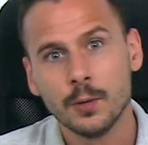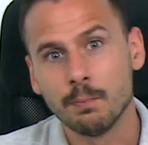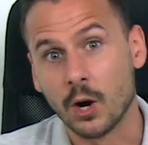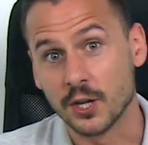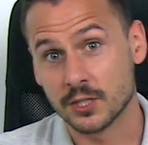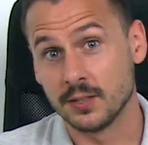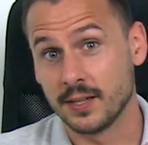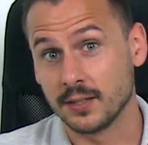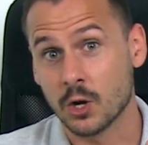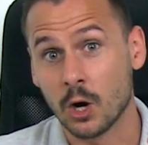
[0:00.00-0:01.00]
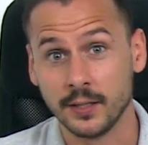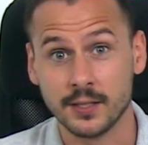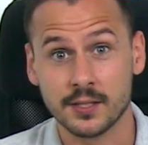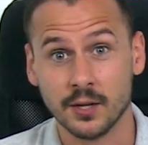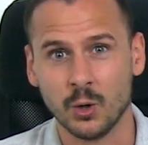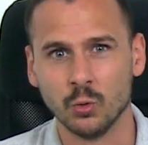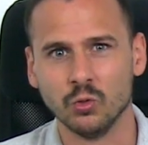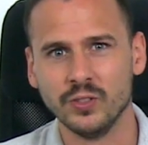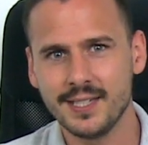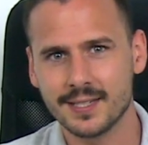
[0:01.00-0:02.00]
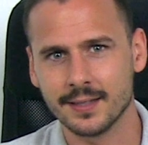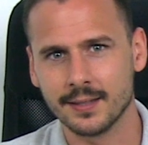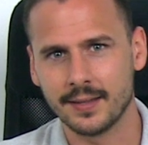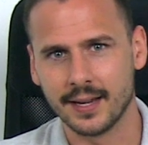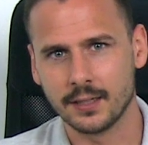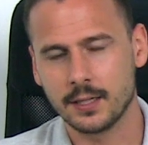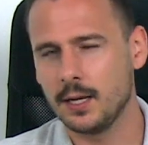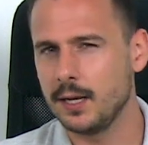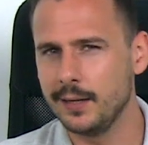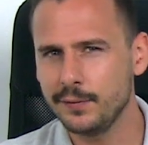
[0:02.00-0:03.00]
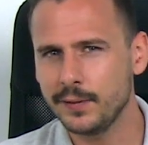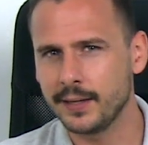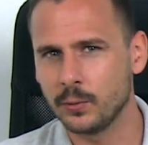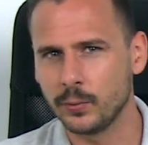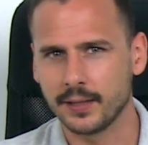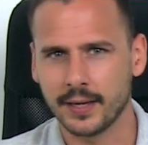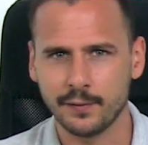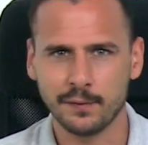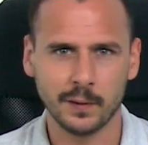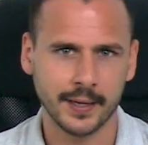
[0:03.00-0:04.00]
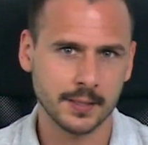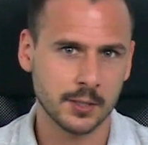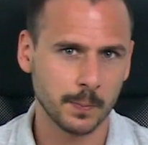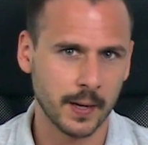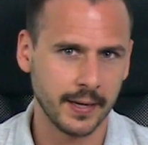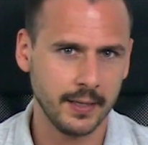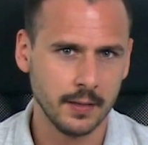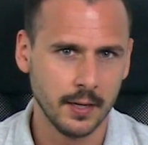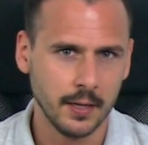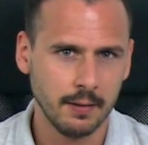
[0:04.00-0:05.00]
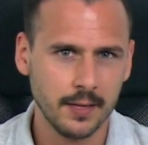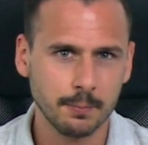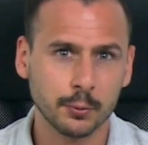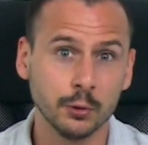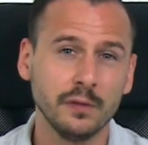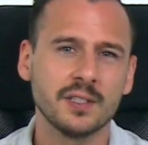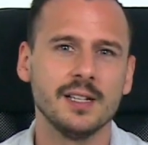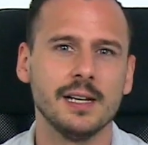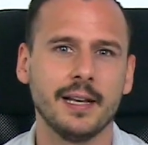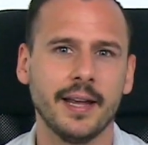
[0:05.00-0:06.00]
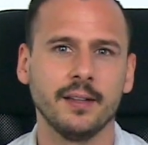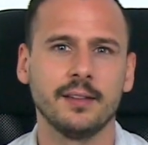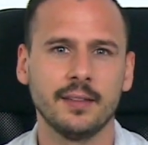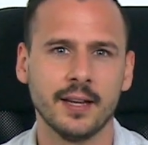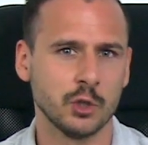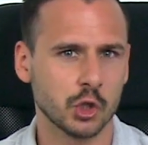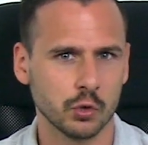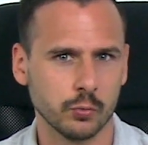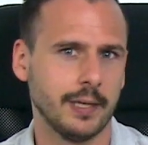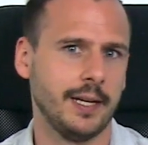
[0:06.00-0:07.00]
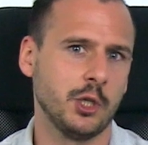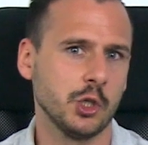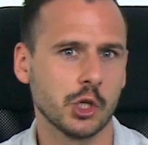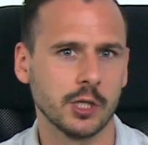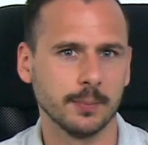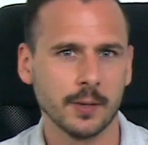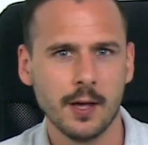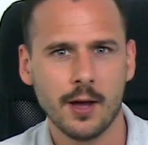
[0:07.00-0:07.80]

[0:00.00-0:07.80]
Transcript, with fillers: Mawston and colleagues, though, reason that lifting with a flexed spine improves the length-tension relationship